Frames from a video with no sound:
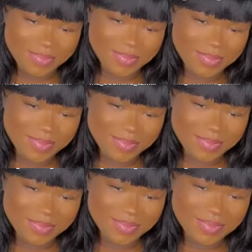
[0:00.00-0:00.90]
What you
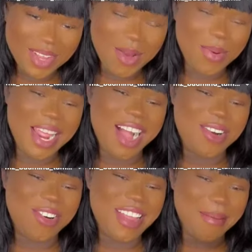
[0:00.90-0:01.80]
say? When the
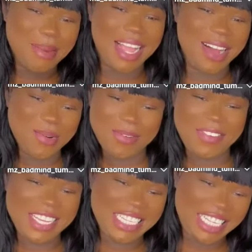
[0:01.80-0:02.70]
account get I who
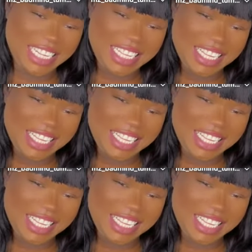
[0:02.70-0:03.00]
fix it?